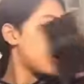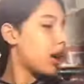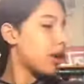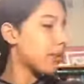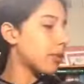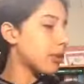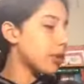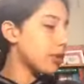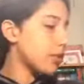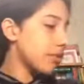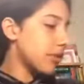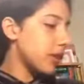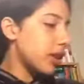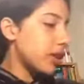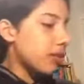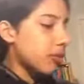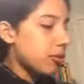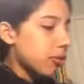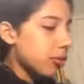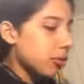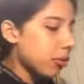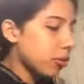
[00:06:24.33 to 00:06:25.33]
I'm going to
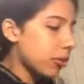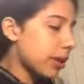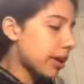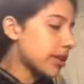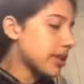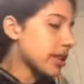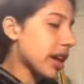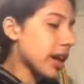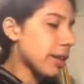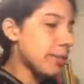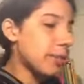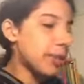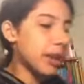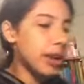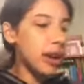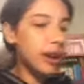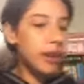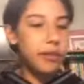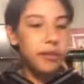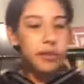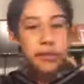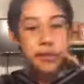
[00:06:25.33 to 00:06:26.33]
read what type
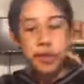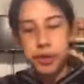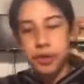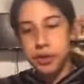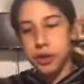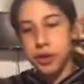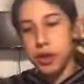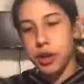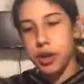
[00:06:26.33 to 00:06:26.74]
of filter